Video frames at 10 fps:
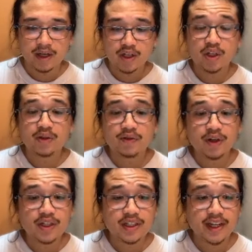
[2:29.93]
So the
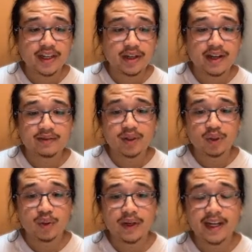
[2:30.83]
first thing you have to
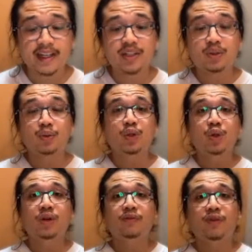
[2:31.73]
do is to
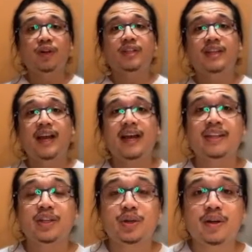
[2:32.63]
look first at
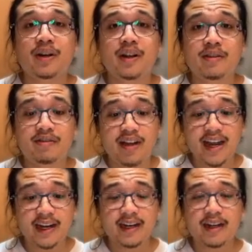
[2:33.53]
your
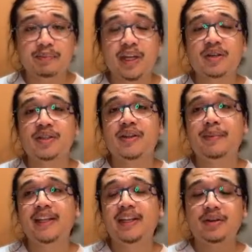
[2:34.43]
file because
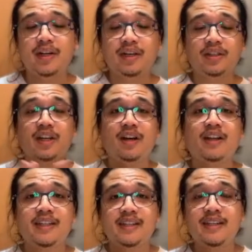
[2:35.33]
depending on how the
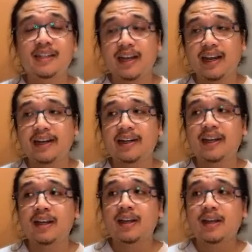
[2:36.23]
card is designed,
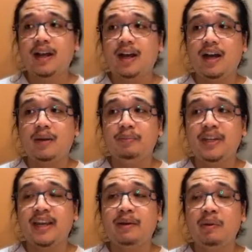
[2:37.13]

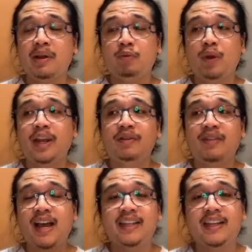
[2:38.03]
the way of
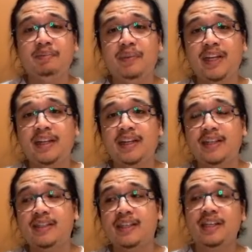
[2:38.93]
adding bleed
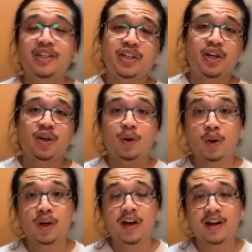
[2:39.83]
is easier
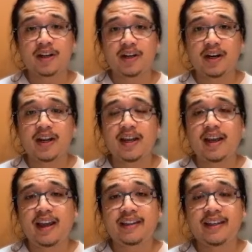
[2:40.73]
or harder.
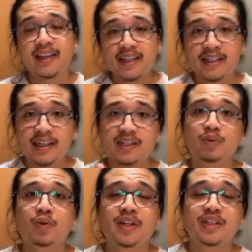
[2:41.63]
And the
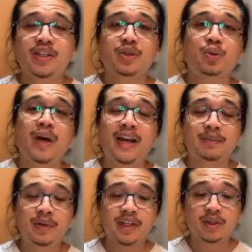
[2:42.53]
easiest ones to
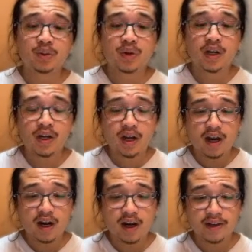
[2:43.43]
add bleed to
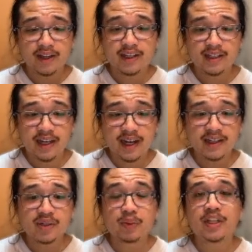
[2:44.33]
are the
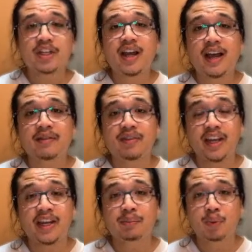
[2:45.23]
designs which have
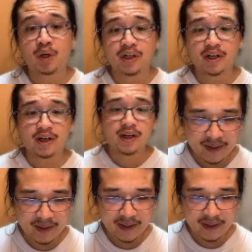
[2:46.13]
a border.
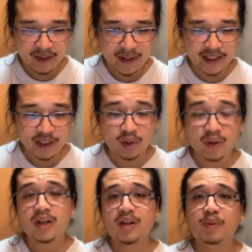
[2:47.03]
Okay,
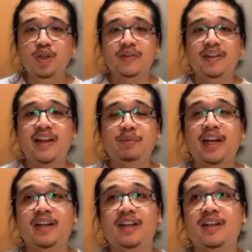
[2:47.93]
so most of the time when
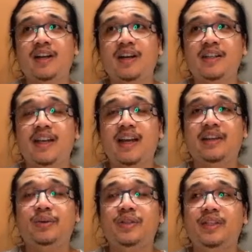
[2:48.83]
I cut cards, I
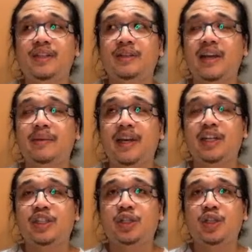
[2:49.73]
use the
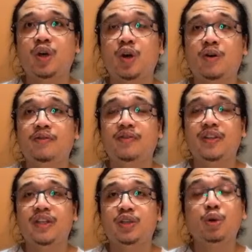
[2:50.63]
dimension of the
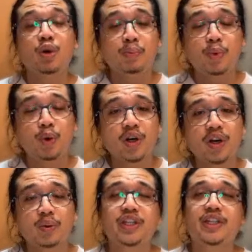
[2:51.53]
Euro
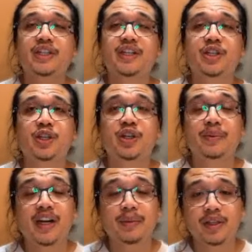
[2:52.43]
Poker, which is 63
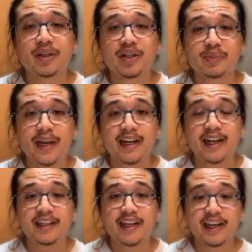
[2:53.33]
millimeters by
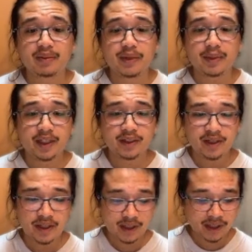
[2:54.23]
88
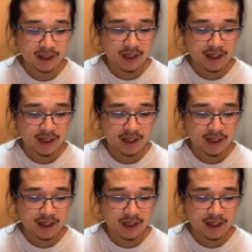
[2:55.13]
millimeters.